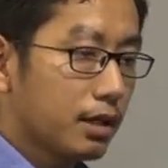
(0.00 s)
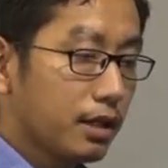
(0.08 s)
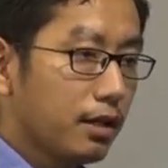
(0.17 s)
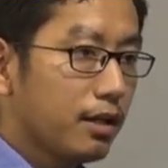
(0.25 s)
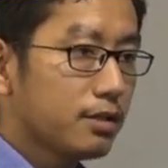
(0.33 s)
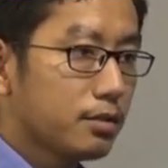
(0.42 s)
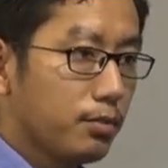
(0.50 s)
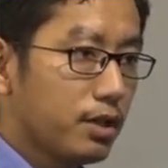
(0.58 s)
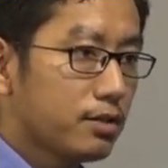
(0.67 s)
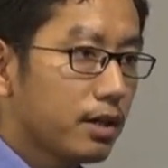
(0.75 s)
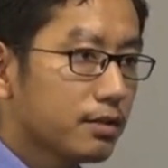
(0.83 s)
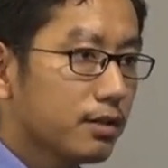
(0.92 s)
are engaged in
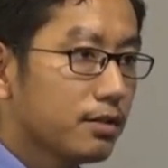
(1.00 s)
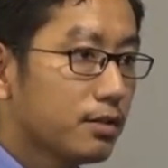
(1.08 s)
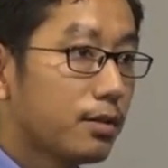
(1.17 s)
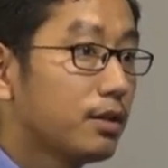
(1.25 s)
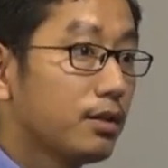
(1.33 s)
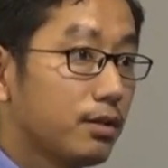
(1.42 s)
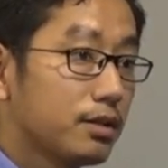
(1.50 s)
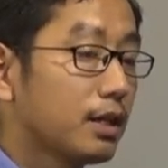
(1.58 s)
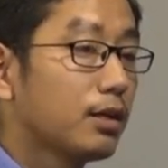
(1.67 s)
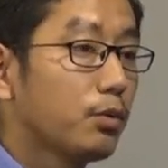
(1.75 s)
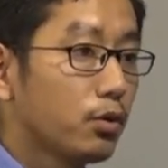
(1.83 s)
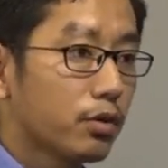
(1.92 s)
military exercises, then
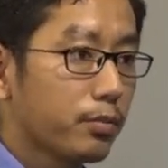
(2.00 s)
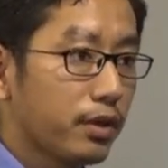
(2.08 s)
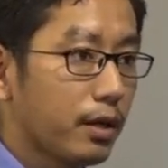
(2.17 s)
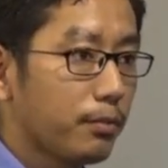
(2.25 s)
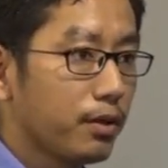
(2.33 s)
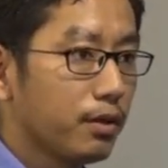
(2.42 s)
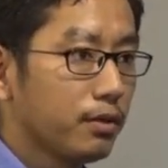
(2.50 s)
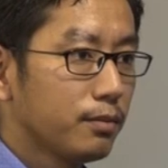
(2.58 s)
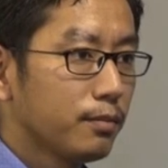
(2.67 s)
China will not be happy.